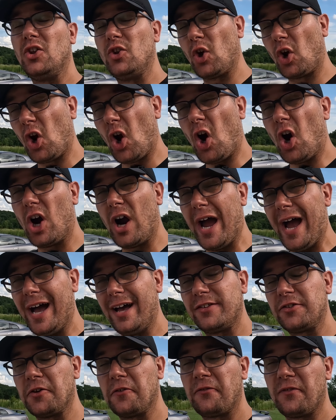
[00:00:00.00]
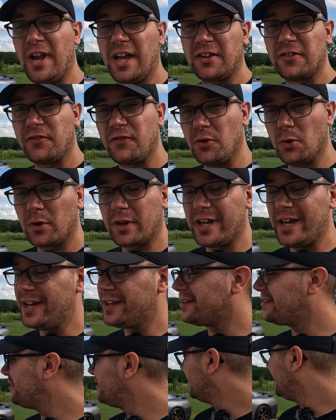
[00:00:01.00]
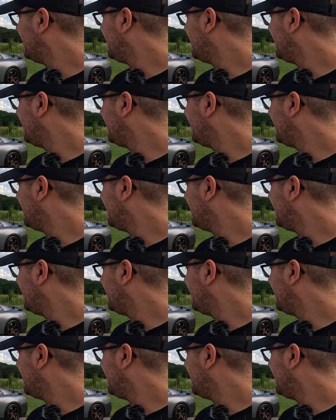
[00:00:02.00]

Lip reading: The car has a flex fuel kit.